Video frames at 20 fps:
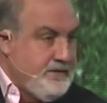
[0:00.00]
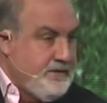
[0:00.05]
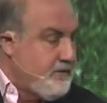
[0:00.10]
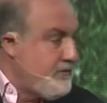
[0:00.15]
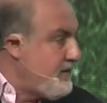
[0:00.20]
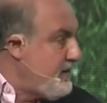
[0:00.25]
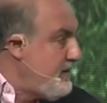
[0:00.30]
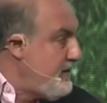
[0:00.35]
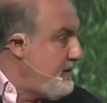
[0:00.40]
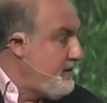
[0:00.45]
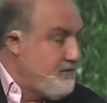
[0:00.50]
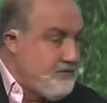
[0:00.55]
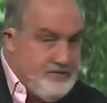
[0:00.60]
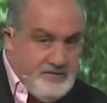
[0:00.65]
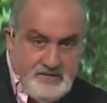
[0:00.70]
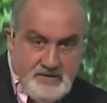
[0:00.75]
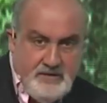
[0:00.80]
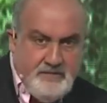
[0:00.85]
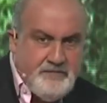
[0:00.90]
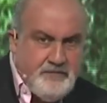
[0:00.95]
Okay, it's
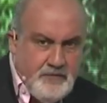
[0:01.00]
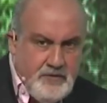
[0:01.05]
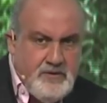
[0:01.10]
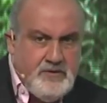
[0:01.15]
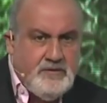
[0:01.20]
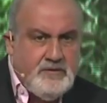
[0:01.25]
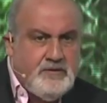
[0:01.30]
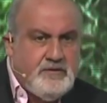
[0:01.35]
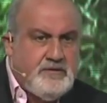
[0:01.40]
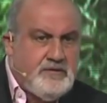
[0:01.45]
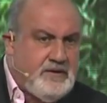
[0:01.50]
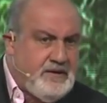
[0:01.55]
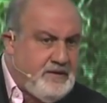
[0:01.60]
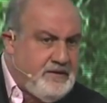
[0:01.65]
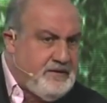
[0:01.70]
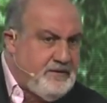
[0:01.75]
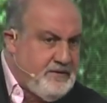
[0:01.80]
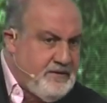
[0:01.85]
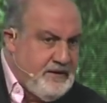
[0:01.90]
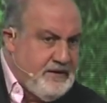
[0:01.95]
just unfortunate
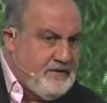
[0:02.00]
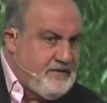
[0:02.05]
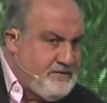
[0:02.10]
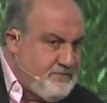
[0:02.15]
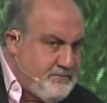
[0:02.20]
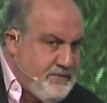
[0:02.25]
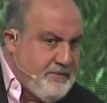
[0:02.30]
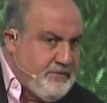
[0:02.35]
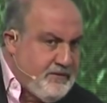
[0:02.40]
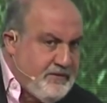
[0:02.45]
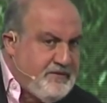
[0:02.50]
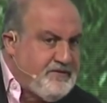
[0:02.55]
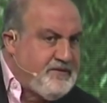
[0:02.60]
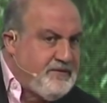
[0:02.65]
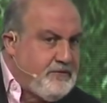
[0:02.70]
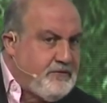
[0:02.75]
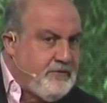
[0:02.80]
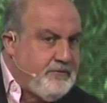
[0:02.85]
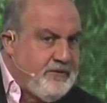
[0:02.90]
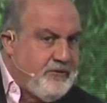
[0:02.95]
that people
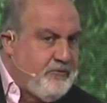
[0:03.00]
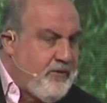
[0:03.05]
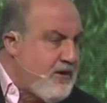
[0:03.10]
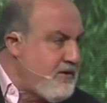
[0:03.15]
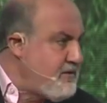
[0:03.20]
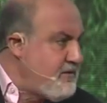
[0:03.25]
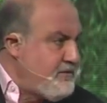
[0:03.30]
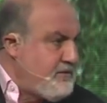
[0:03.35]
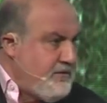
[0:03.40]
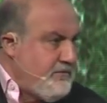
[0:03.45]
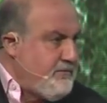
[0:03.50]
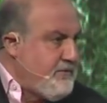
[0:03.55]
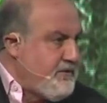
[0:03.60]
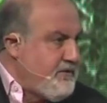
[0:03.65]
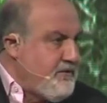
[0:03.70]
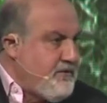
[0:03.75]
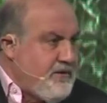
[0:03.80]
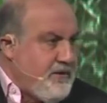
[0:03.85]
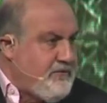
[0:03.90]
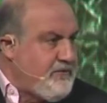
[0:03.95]
listen to him in Washington, but
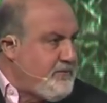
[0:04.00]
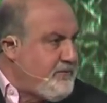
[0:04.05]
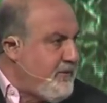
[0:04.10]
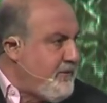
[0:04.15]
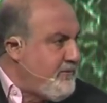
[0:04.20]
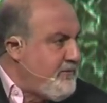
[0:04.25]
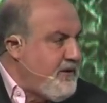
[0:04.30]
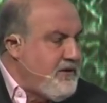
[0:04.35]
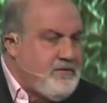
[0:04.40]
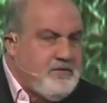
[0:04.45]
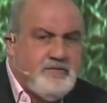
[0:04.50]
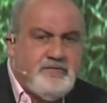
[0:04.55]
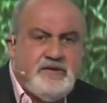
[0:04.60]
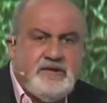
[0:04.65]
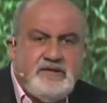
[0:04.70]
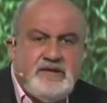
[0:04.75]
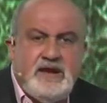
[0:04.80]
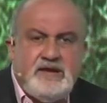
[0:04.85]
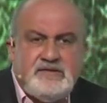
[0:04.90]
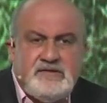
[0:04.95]
the general population
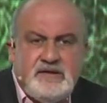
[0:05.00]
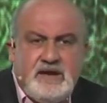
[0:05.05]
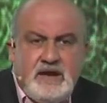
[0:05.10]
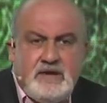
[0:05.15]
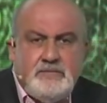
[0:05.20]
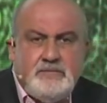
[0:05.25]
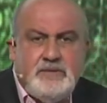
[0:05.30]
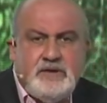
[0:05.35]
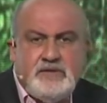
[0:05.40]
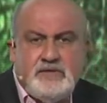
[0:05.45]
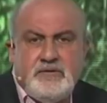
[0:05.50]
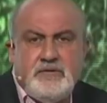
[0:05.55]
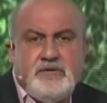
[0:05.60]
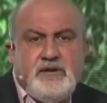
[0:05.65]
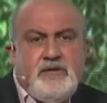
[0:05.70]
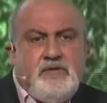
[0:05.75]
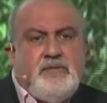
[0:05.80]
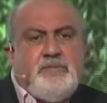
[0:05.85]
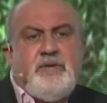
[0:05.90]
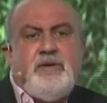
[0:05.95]
detects that, because the
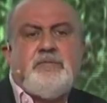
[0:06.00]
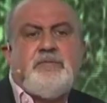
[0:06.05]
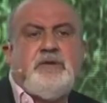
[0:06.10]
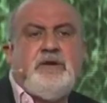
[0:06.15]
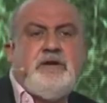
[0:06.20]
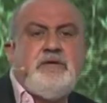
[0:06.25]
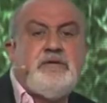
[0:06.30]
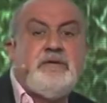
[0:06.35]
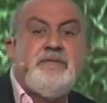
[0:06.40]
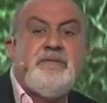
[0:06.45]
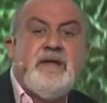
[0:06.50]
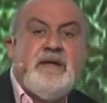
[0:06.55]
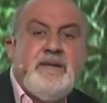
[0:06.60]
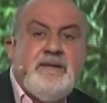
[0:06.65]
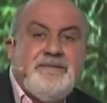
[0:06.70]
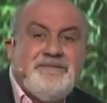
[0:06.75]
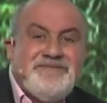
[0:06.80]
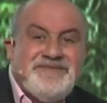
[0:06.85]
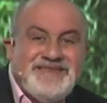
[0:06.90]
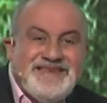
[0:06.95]
general population
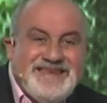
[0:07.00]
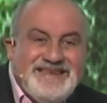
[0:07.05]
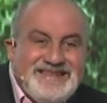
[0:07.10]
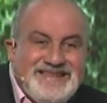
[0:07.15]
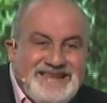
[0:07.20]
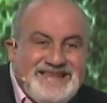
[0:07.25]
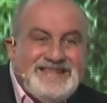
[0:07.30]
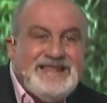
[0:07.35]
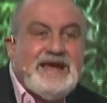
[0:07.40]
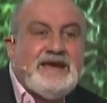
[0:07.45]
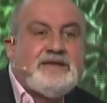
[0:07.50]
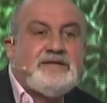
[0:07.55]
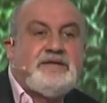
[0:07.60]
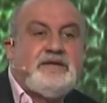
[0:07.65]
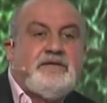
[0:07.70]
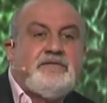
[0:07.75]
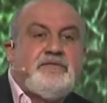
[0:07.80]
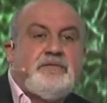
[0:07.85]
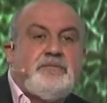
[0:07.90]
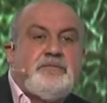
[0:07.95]
can
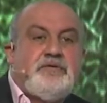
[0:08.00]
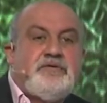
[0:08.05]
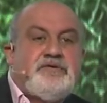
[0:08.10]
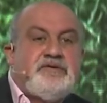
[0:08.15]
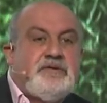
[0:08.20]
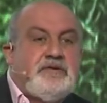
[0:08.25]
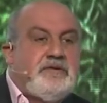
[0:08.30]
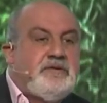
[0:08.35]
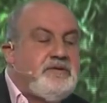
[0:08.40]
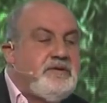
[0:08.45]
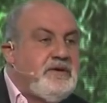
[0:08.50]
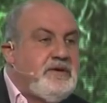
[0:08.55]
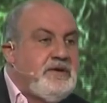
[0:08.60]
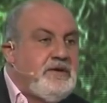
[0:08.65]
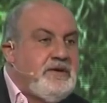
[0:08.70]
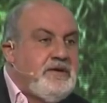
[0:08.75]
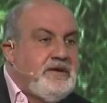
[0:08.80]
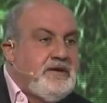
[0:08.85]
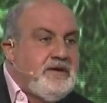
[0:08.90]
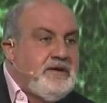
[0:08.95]
detect if a person
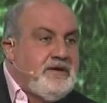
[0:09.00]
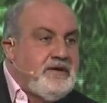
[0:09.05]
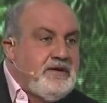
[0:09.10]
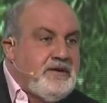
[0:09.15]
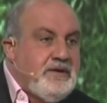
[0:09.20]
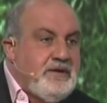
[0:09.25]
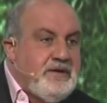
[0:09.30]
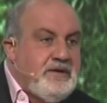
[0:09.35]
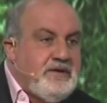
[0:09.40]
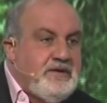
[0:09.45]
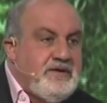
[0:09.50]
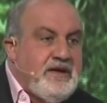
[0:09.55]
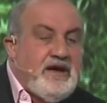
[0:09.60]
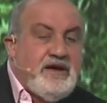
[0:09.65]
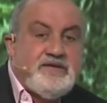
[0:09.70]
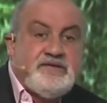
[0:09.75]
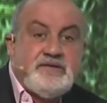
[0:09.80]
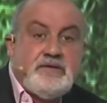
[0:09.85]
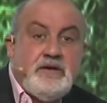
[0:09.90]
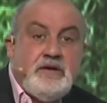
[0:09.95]

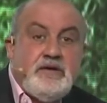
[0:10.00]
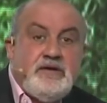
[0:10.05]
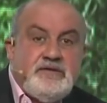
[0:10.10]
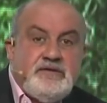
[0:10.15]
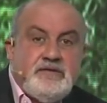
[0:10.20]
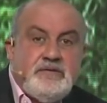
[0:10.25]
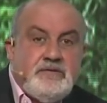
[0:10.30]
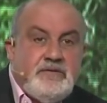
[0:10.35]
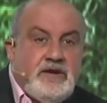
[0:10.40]
has scars or